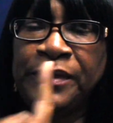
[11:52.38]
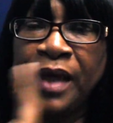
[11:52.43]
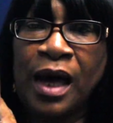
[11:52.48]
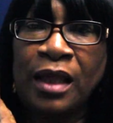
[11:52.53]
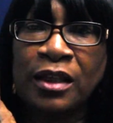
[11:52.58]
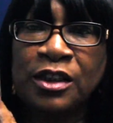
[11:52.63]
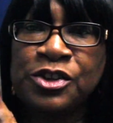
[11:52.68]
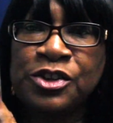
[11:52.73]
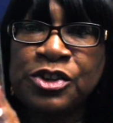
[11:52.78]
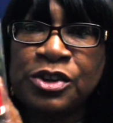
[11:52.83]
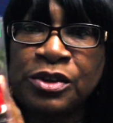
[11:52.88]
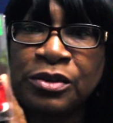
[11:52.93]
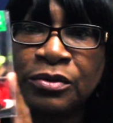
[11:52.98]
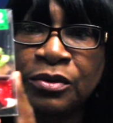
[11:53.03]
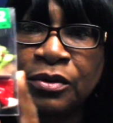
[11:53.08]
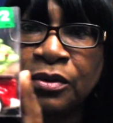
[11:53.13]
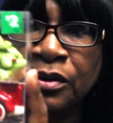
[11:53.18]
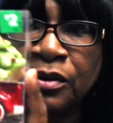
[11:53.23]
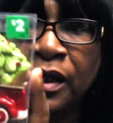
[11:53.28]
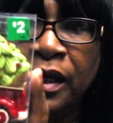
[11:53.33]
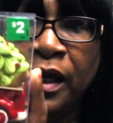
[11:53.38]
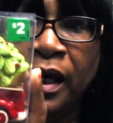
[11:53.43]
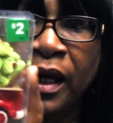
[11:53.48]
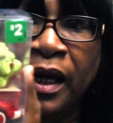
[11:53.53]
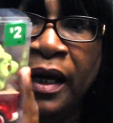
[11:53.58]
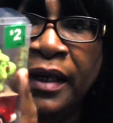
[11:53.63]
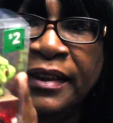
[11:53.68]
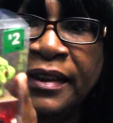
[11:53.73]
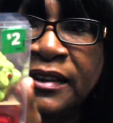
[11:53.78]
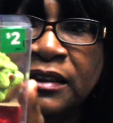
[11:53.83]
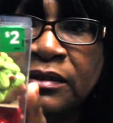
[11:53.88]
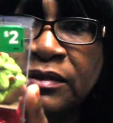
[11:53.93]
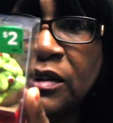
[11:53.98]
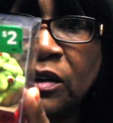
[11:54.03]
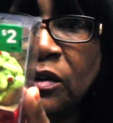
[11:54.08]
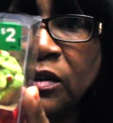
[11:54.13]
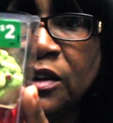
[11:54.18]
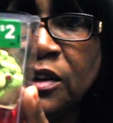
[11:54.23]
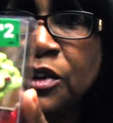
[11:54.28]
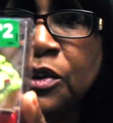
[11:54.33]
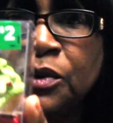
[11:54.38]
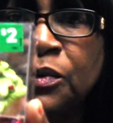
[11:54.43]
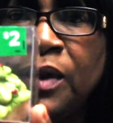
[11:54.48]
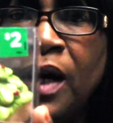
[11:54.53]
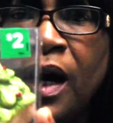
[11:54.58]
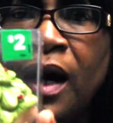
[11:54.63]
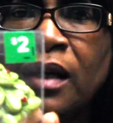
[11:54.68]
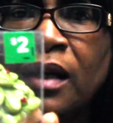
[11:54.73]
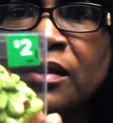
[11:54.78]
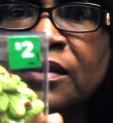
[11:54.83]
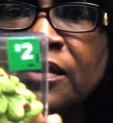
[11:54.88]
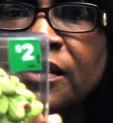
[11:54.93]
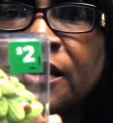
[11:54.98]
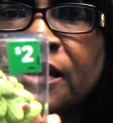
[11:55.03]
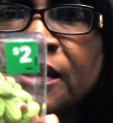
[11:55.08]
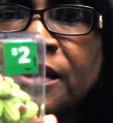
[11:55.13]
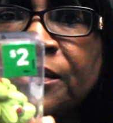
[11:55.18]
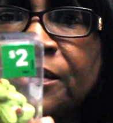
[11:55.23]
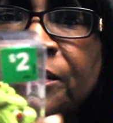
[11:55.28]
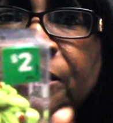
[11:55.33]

Dollar General, and this was only $2.